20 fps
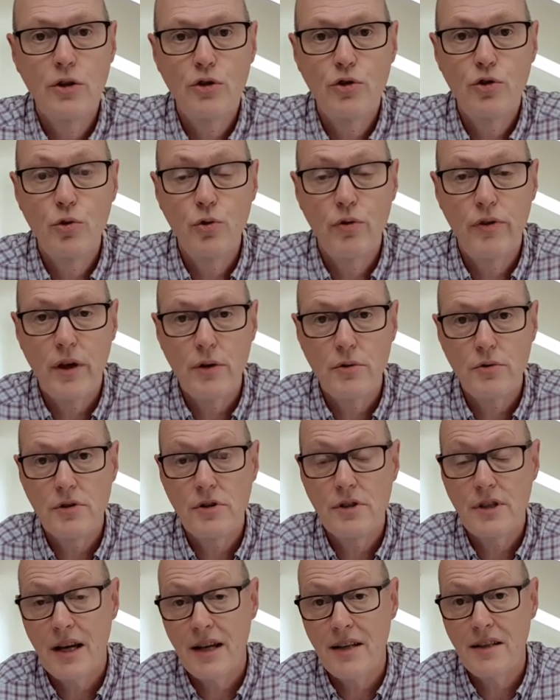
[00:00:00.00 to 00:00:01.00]

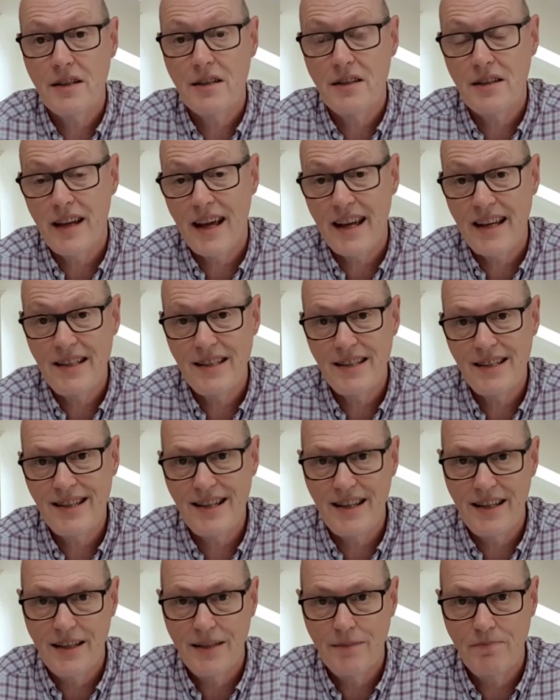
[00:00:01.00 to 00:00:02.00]

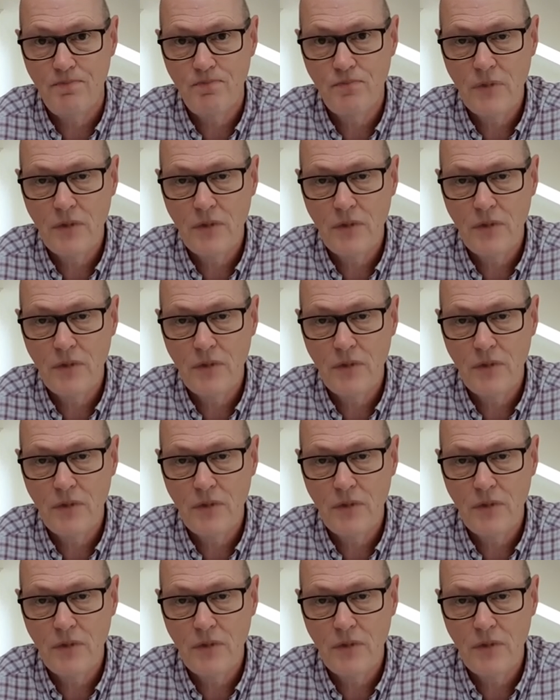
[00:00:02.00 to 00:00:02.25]
2019.